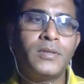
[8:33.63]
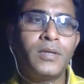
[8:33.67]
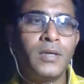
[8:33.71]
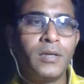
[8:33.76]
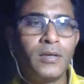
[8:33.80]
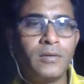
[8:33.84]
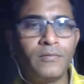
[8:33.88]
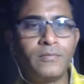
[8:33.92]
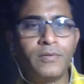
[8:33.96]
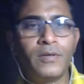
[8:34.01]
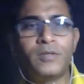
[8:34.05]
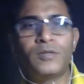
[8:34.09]
They
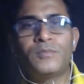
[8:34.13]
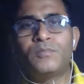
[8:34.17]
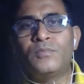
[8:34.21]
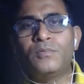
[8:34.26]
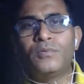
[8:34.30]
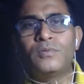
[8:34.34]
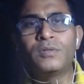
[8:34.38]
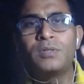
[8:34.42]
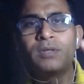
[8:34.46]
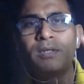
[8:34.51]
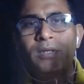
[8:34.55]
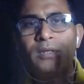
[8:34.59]
are in
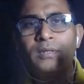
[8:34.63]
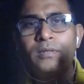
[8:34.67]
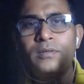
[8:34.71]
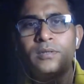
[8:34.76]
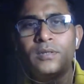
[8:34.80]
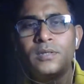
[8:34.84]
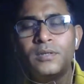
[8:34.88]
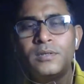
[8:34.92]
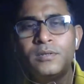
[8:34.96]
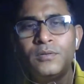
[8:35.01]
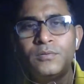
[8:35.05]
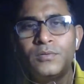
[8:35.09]
Facebook,
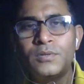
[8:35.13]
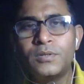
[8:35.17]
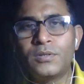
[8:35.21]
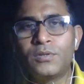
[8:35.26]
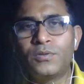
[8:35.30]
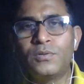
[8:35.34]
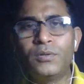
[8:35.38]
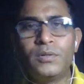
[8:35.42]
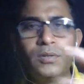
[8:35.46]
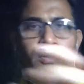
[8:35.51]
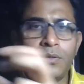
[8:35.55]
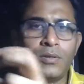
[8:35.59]
they're using
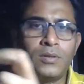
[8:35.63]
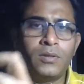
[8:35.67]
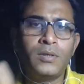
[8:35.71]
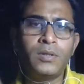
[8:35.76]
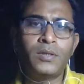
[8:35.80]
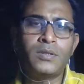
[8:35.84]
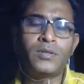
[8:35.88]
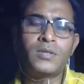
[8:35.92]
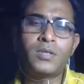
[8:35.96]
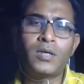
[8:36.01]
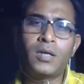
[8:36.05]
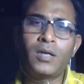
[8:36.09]
Twitter,
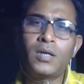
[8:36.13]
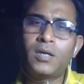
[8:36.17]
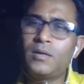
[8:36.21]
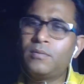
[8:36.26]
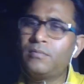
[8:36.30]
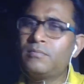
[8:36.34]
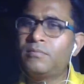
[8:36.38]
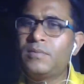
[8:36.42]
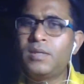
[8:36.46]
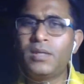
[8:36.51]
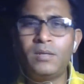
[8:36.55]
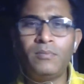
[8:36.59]

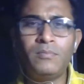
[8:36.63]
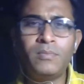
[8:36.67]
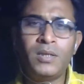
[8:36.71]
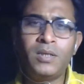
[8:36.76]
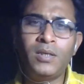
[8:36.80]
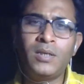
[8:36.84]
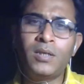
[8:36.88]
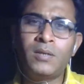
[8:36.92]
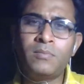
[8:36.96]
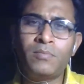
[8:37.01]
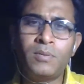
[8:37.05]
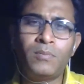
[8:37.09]
Instagram.
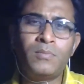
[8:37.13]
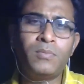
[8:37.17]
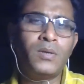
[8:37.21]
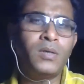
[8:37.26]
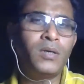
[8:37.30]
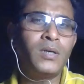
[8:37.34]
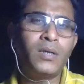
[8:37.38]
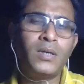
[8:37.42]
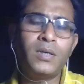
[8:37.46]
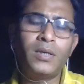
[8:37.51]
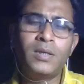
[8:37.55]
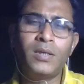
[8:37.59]
Many young people
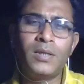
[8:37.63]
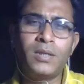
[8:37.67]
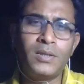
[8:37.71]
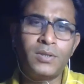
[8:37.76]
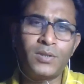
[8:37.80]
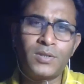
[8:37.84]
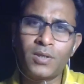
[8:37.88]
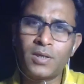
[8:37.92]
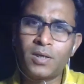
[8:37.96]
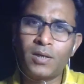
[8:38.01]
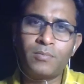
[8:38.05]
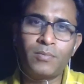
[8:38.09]
are in
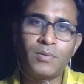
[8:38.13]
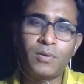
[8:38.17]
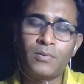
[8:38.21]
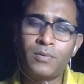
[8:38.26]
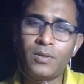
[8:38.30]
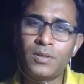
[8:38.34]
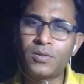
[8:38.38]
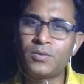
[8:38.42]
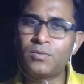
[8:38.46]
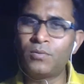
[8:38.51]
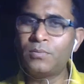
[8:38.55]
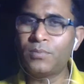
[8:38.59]
Instagram nowadays.